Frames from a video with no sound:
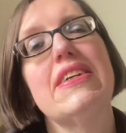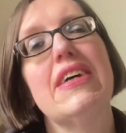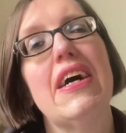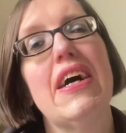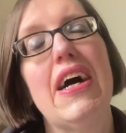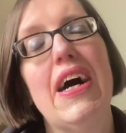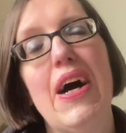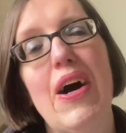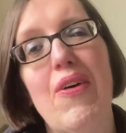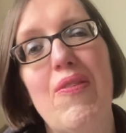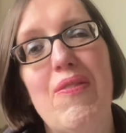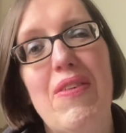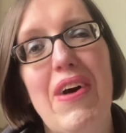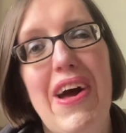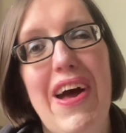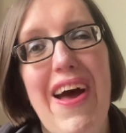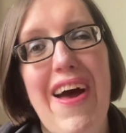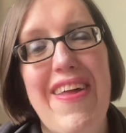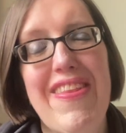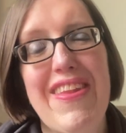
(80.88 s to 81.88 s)
Um,
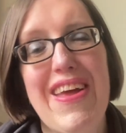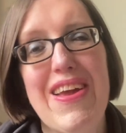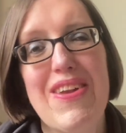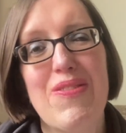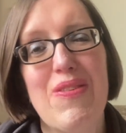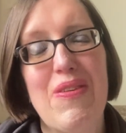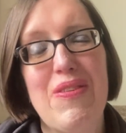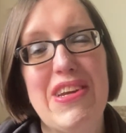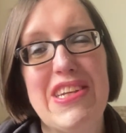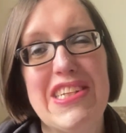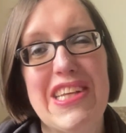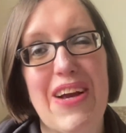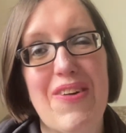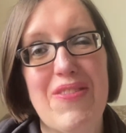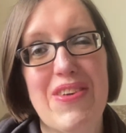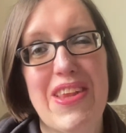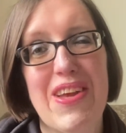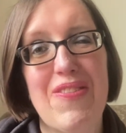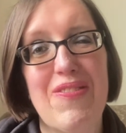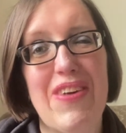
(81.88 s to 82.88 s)
and then we're meeting up
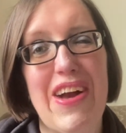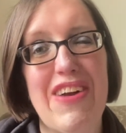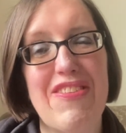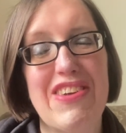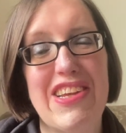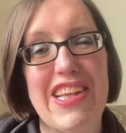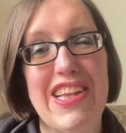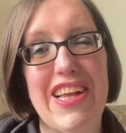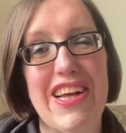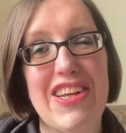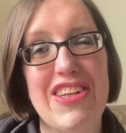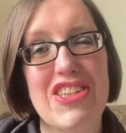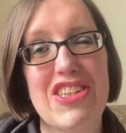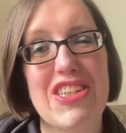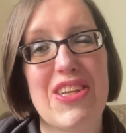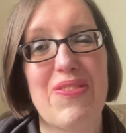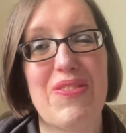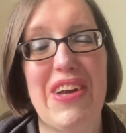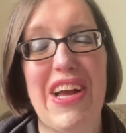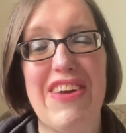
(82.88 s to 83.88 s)
with them, we're having
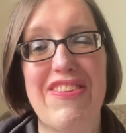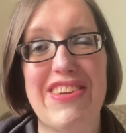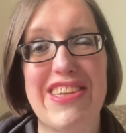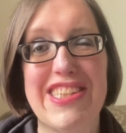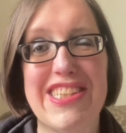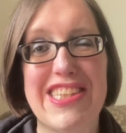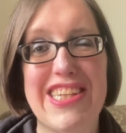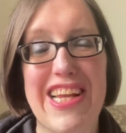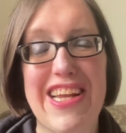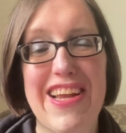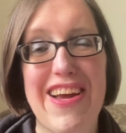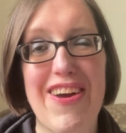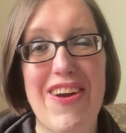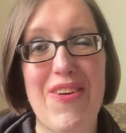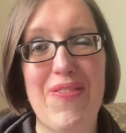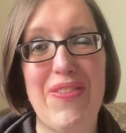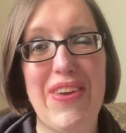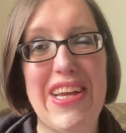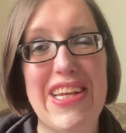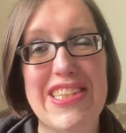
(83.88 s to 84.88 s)
lunch, we're having dinner
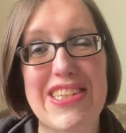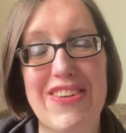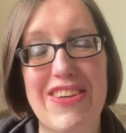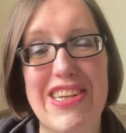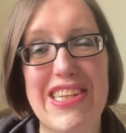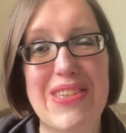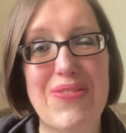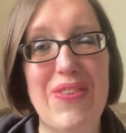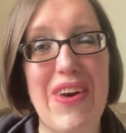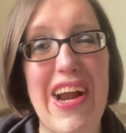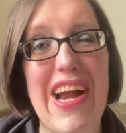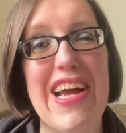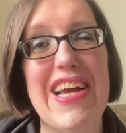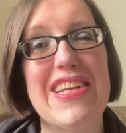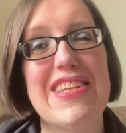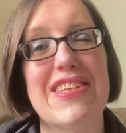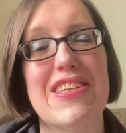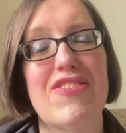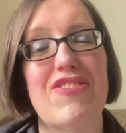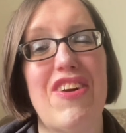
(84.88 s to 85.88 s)
at Pizza
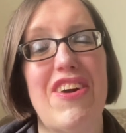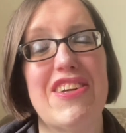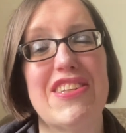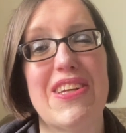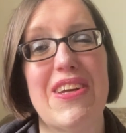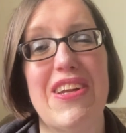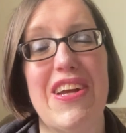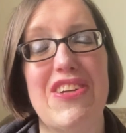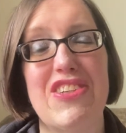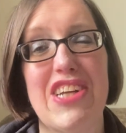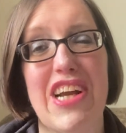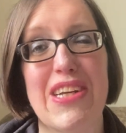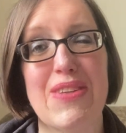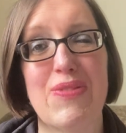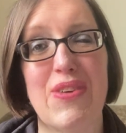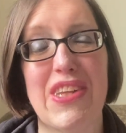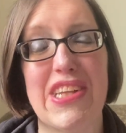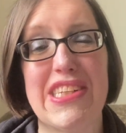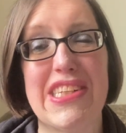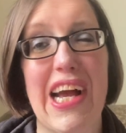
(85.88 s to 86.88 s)
Express. As far as I know, Jack's
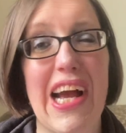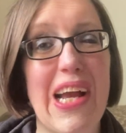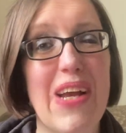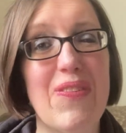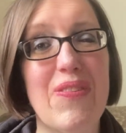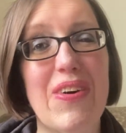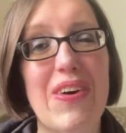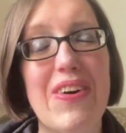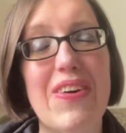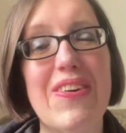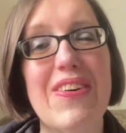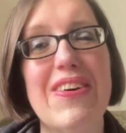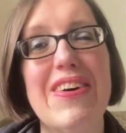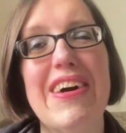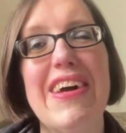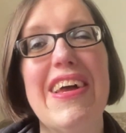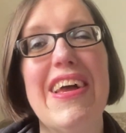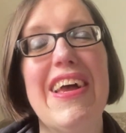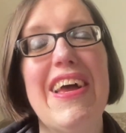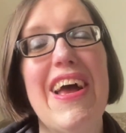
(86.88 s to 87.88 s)
booked the table.
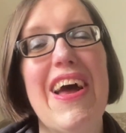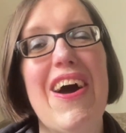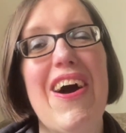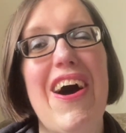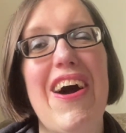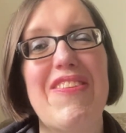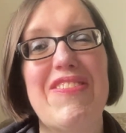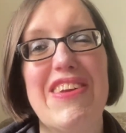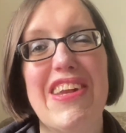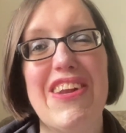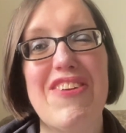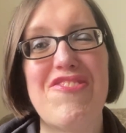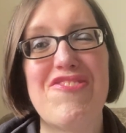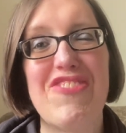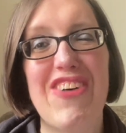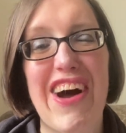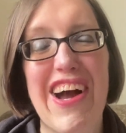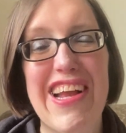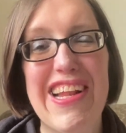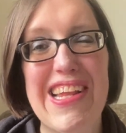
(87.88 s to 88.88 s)
I'm going to
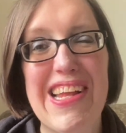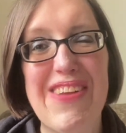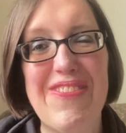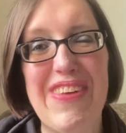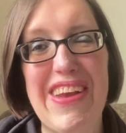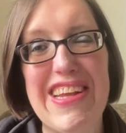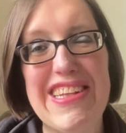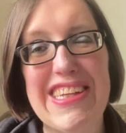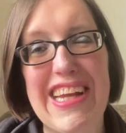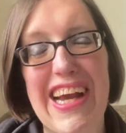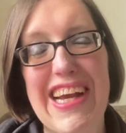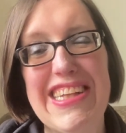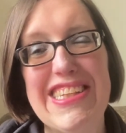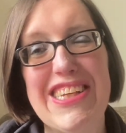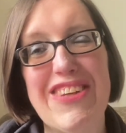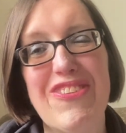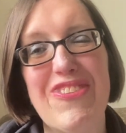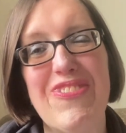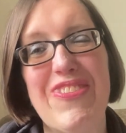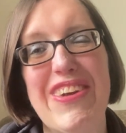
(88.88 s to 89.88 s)
finally meet
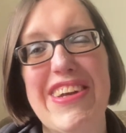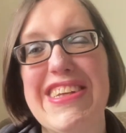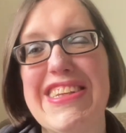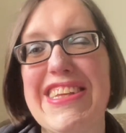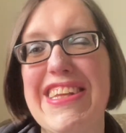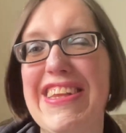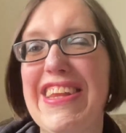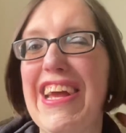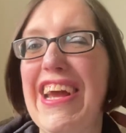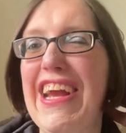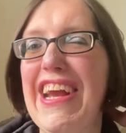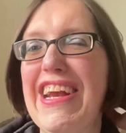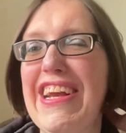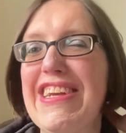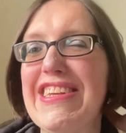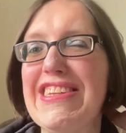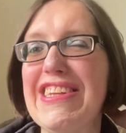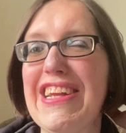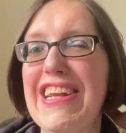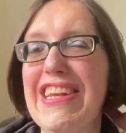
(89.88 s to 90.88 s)
Katie from Books and
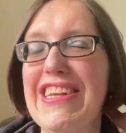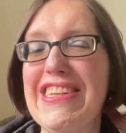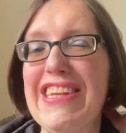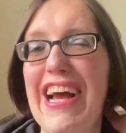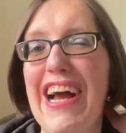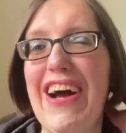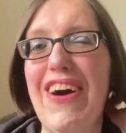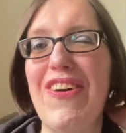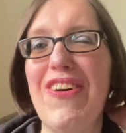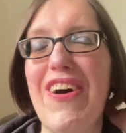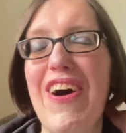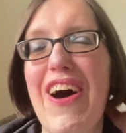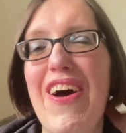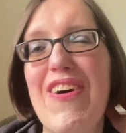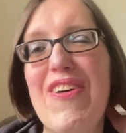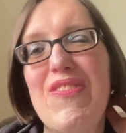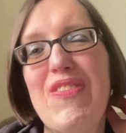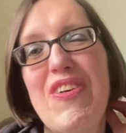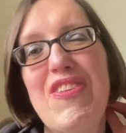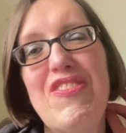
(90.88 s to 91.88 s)
Things. Now,
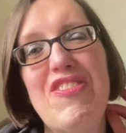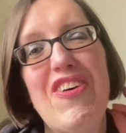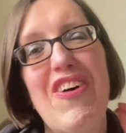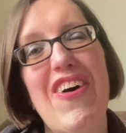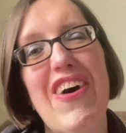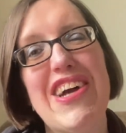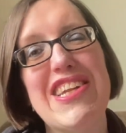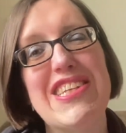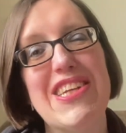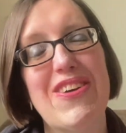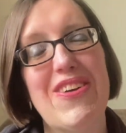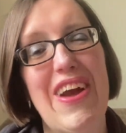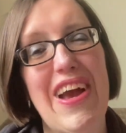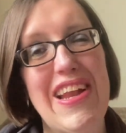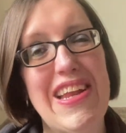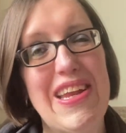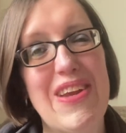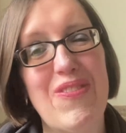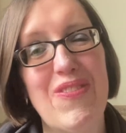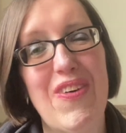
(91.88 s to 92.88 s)
before I do
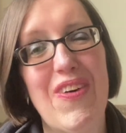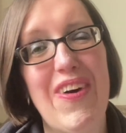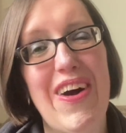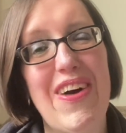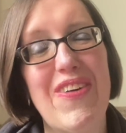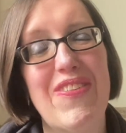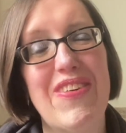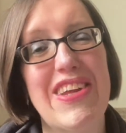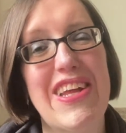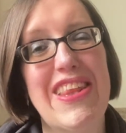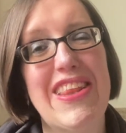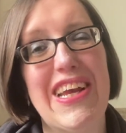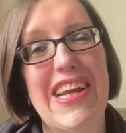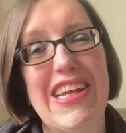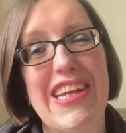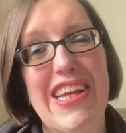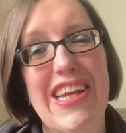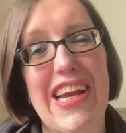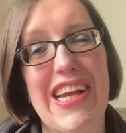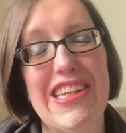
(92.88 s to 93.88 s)
any more, I want to
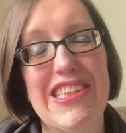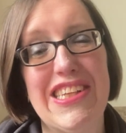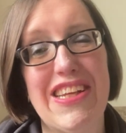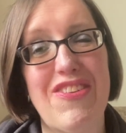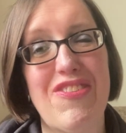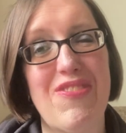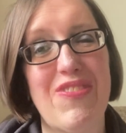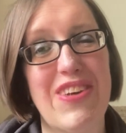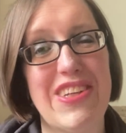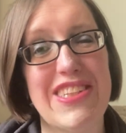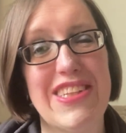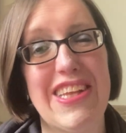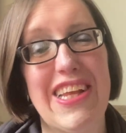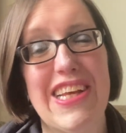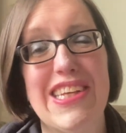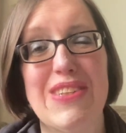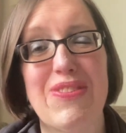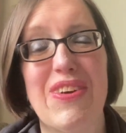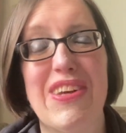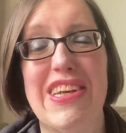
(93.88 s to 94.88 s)
thank Katie from Books and
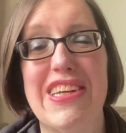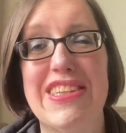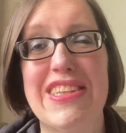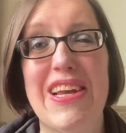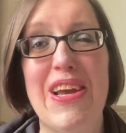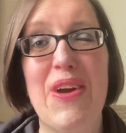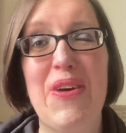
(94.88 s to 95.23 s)
Things because